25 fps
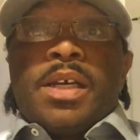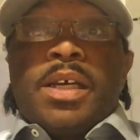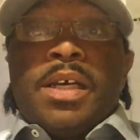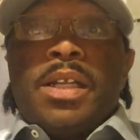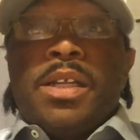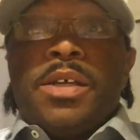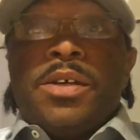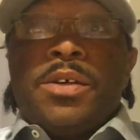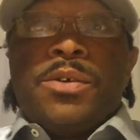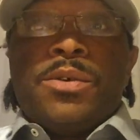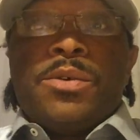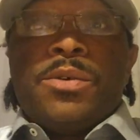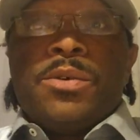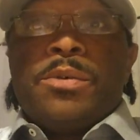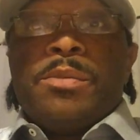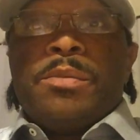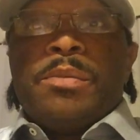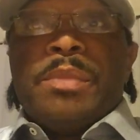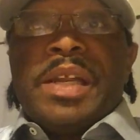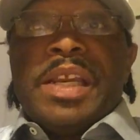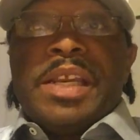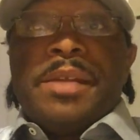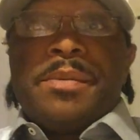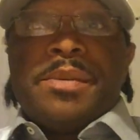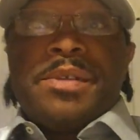Hello,
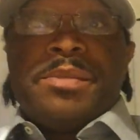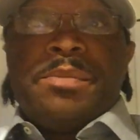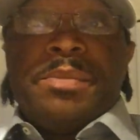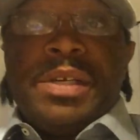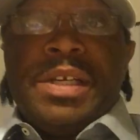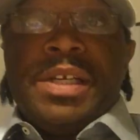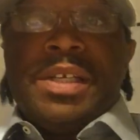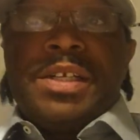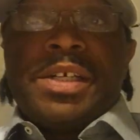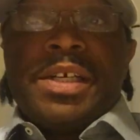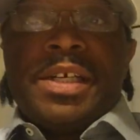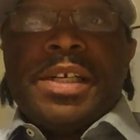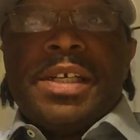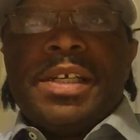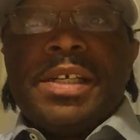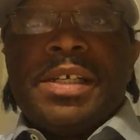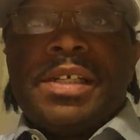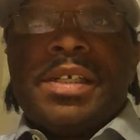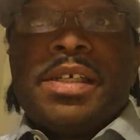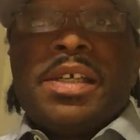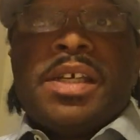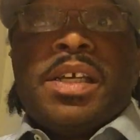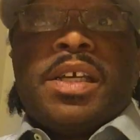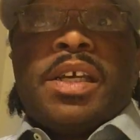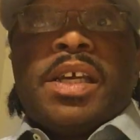my name is BJ,
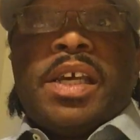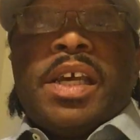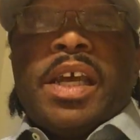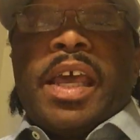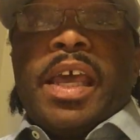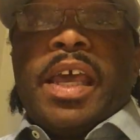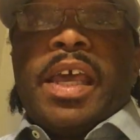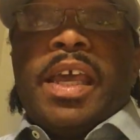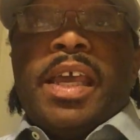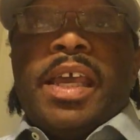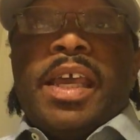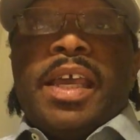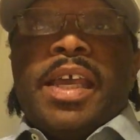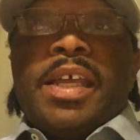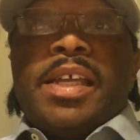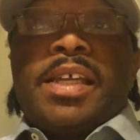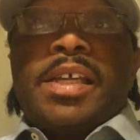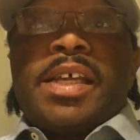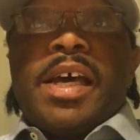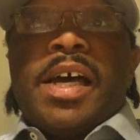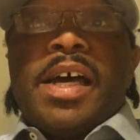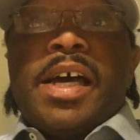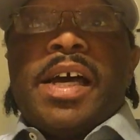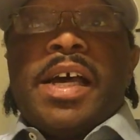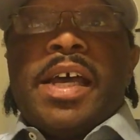
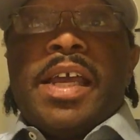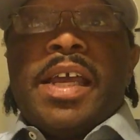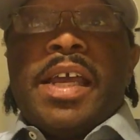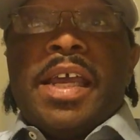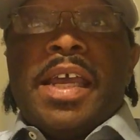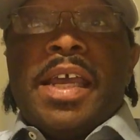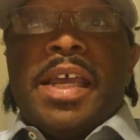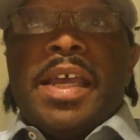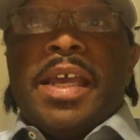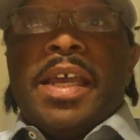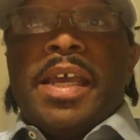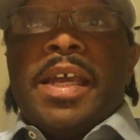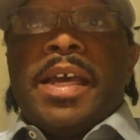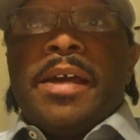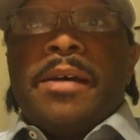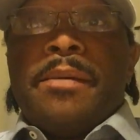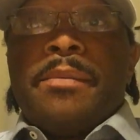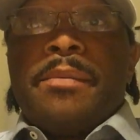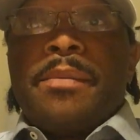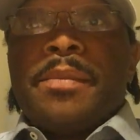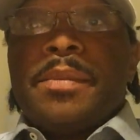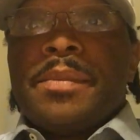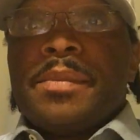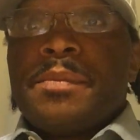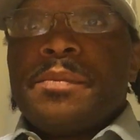and I
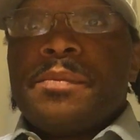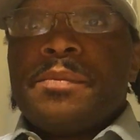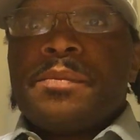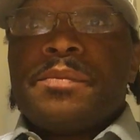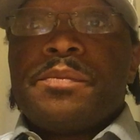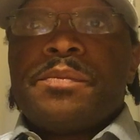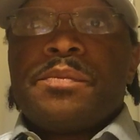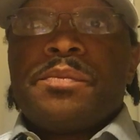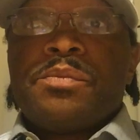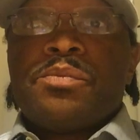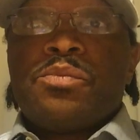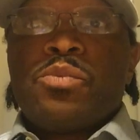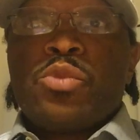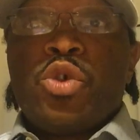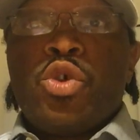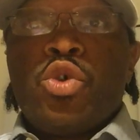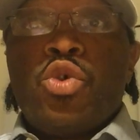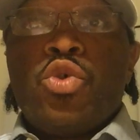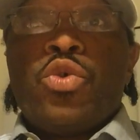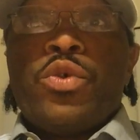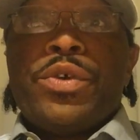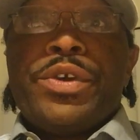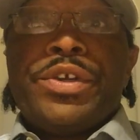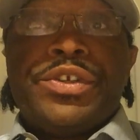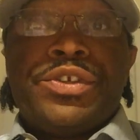am
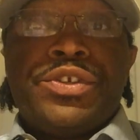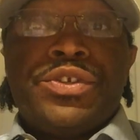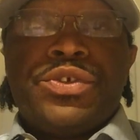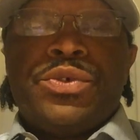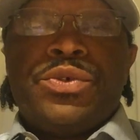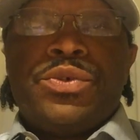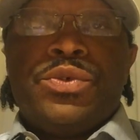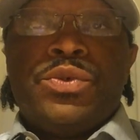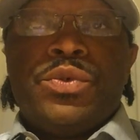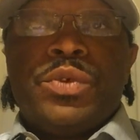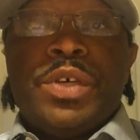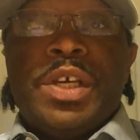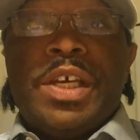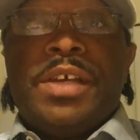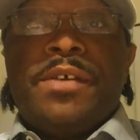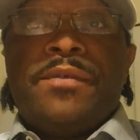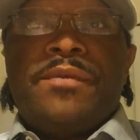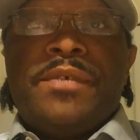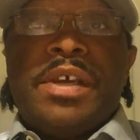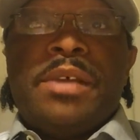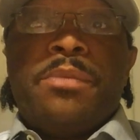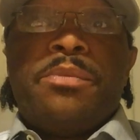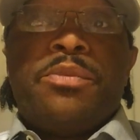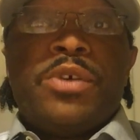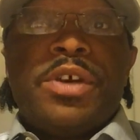going to
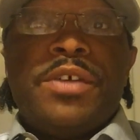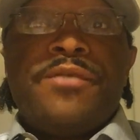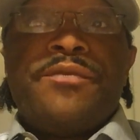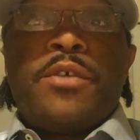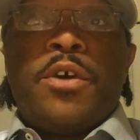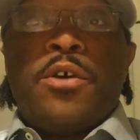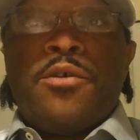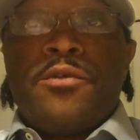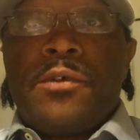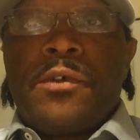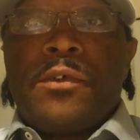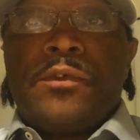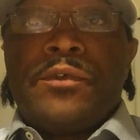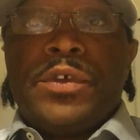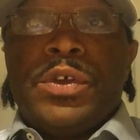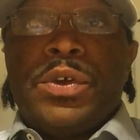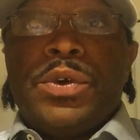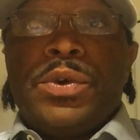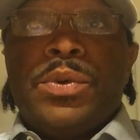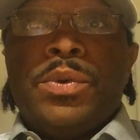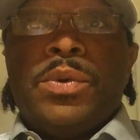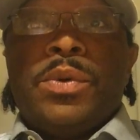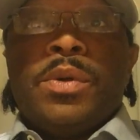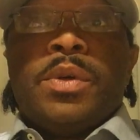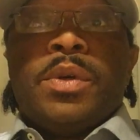give a brief
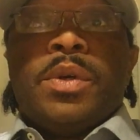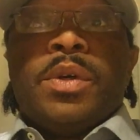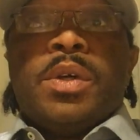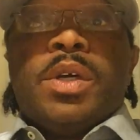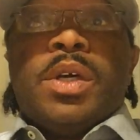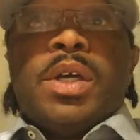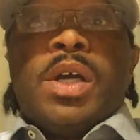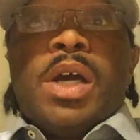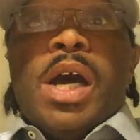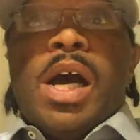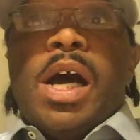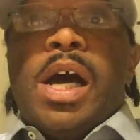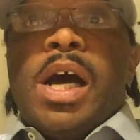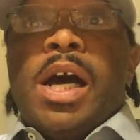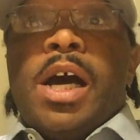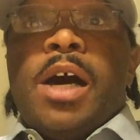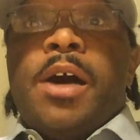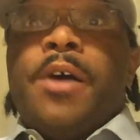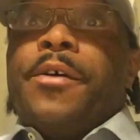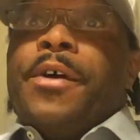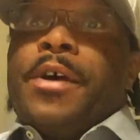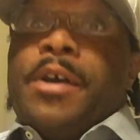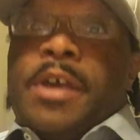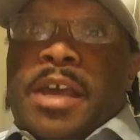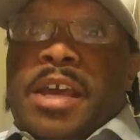overview
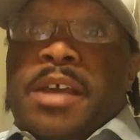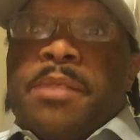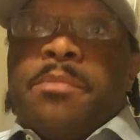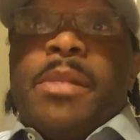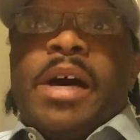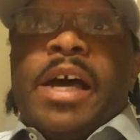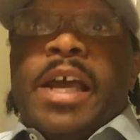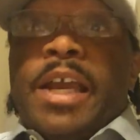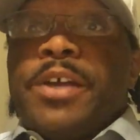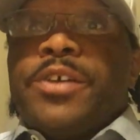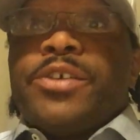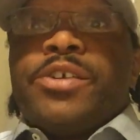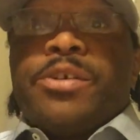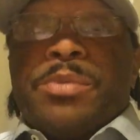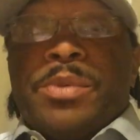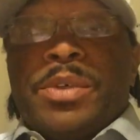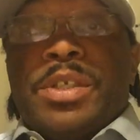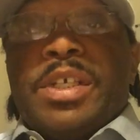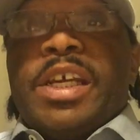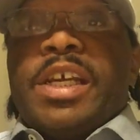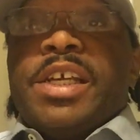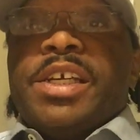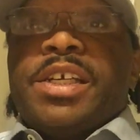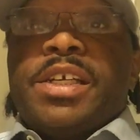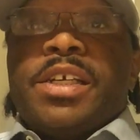and my
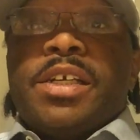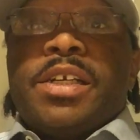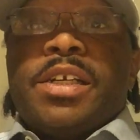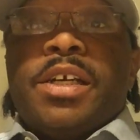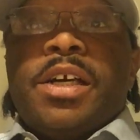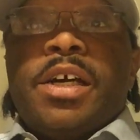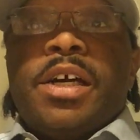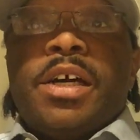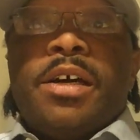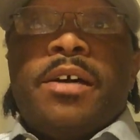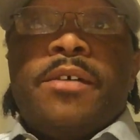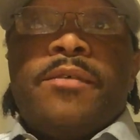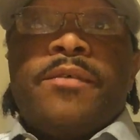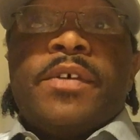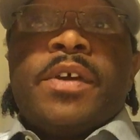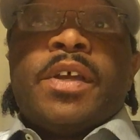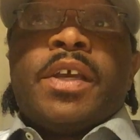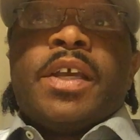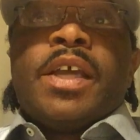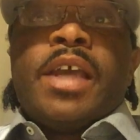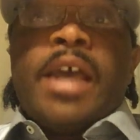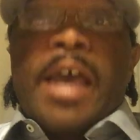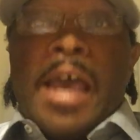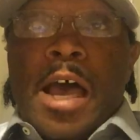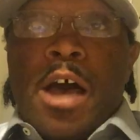interpretation of
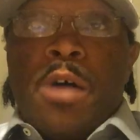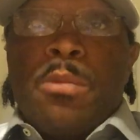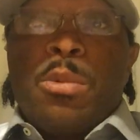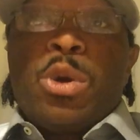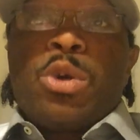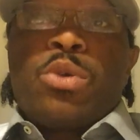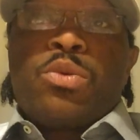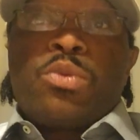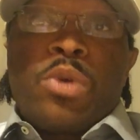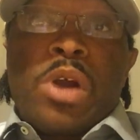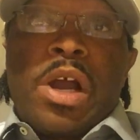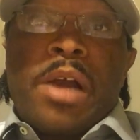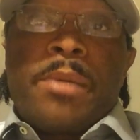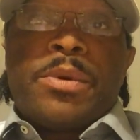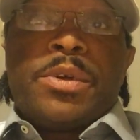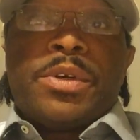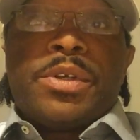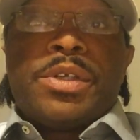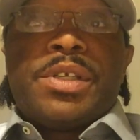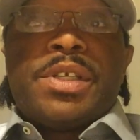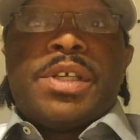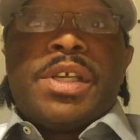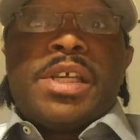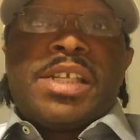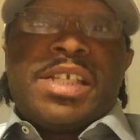Albert
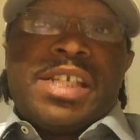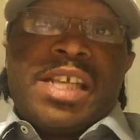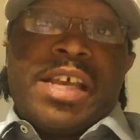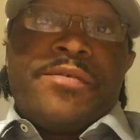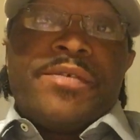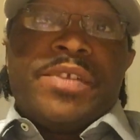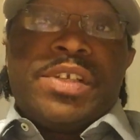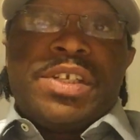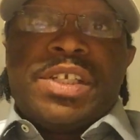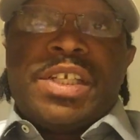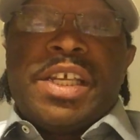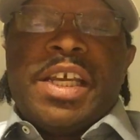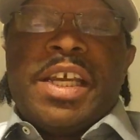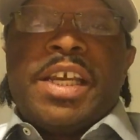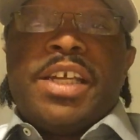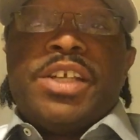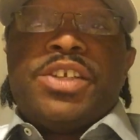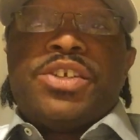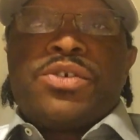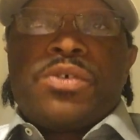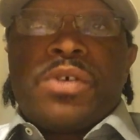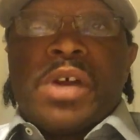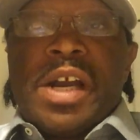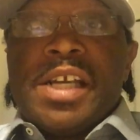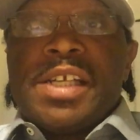Roberts'
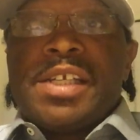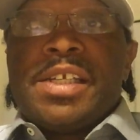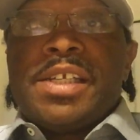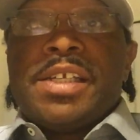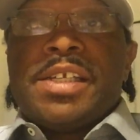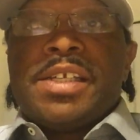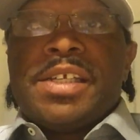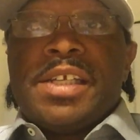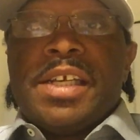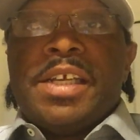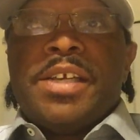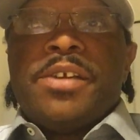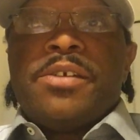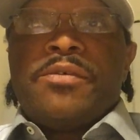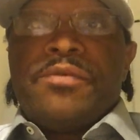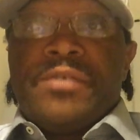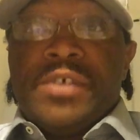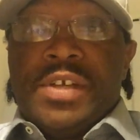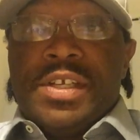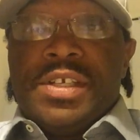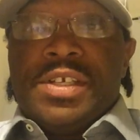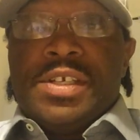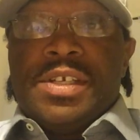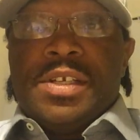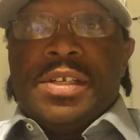seven-stage crisis
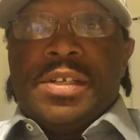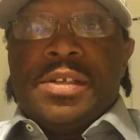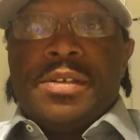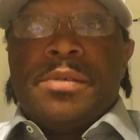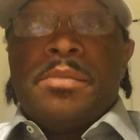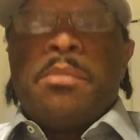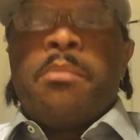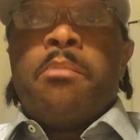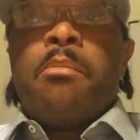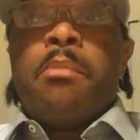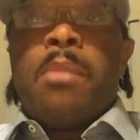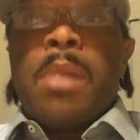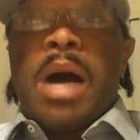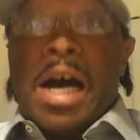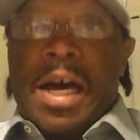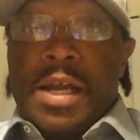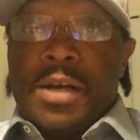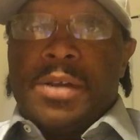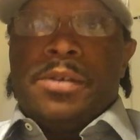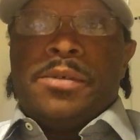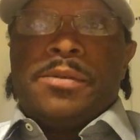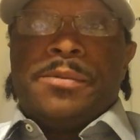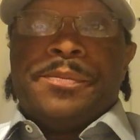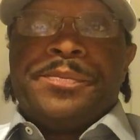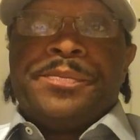intervention
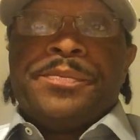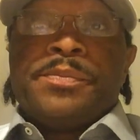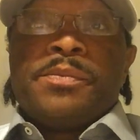model.